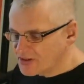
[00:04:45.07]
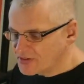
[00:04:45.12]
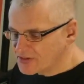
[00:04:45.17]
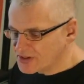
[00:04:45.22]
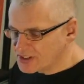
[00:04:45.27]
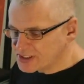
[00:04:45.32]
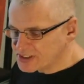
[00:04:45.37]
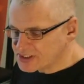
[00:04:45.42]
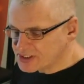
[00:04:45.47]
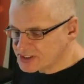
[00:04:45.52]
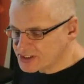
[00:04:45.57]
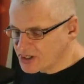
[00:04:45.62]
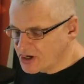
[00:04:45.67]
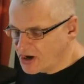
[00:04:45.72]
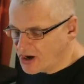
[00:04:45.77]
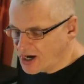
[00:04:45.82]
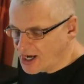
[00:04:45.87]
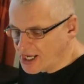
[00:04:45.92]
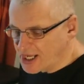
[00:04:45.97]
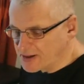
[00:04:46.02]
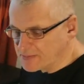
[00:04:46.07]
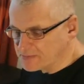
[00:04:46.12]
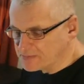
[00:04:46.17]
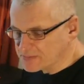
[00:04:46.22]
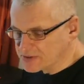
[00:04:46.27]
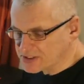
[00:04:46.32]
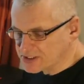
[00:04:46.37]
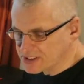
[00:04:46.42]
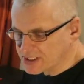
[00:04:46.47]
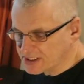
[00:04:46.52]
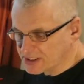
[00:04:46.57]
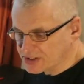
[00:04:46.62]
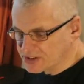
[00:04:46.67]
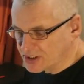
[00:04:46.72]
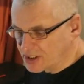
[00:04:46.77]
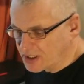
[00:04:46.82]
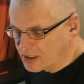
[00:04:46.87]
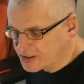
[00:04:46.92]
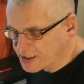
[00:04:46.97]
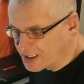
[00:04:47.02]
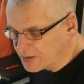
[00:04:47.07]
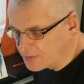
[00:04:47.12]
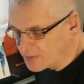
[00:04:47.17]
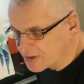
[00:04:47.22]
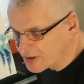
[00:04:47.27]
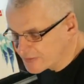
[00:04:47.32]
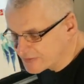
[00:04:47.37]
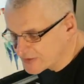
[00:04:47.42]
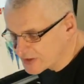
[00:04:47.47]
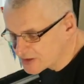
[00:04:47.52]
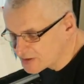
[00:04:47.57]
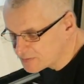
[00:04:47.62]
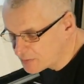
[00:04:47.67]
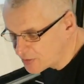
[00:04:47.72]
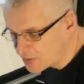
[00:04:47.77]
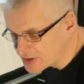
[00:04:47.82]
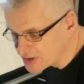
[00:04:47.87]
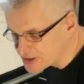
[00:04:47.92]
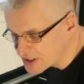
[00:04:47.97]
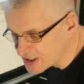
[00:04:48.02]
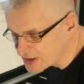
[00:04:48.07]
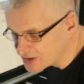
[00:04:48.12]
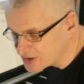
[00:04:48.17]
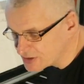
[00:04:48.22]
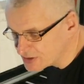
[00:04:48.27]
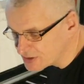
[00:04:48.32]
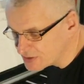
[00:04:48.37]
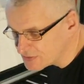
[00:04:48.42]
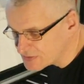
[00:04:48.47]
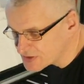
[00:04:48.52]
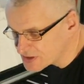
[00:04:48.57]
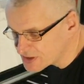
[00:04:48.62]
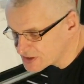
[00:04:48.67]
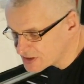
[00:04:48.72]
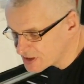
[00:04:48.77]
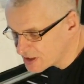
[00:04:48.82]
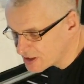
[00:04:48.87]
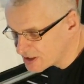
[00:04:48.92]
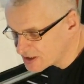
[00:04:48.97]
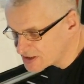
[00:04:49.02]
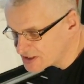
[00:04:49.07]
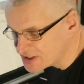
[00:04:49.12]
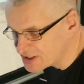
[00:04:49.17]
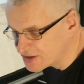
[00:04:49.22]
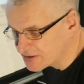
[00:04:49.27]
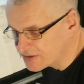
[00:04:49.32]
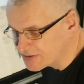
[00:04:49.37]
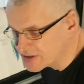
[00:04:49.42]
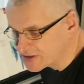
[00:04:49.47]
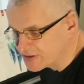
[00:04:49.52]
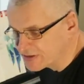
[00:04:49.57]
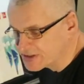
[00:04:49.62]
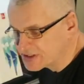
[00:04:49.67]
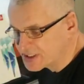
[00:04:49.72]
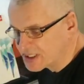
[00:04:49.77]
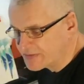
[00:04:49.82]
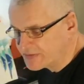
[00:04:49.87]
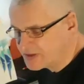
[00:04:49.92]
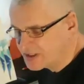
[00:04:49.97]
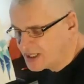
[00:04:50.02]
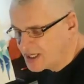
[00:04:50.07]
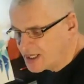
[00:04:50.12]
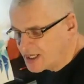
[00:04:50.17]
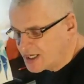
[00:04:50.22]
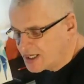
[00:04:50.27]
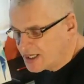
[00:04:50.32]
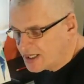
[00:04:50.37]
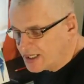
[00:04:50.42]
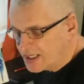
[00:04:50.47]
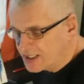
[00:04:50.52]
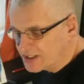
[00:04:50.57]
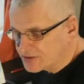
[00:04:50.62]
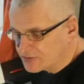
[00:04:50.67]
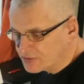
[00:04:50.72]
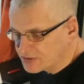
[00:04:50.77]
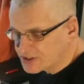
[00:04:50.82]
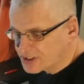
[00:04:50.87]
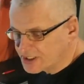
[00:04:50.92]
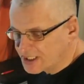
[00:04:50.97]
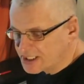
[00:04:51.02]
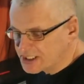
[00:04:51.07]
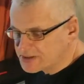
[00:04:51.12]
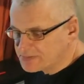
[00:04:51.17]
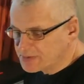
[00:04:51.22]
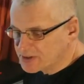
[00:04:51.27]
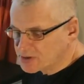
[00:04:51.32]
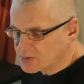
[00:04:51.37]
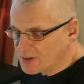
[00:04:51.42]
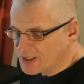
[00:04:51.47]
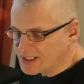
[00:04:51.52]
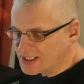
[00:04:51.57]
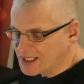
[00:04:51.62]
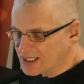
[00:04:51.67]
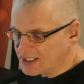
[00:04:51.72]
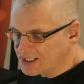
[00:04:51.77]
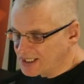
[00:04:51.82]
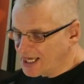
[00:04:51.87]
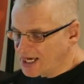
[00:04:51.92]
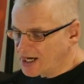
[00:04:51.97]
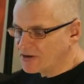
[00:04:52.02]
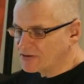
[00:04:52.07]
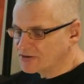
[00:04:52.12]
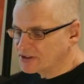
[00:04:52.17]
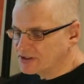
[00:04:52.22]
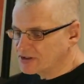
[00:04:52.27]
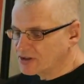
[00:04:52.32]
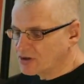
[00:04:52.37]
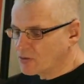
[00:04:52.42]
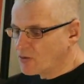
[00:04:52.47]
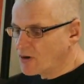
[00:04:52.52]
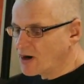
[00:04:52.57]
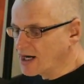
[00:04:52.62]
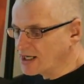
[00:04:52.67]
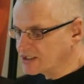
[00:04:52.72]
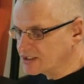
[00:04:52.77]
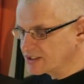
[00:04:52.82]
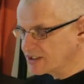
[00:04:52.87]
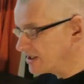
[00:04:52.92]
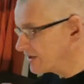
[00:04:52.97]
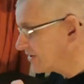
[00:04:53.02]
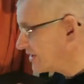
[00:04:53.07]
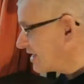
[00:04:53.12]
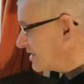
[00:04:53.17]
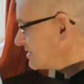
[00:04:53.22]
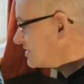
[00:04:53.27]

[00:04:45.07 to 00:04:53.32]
the time signature? Okay, we've got another point here, doof star 007. It alternates between loud and quiet. Now that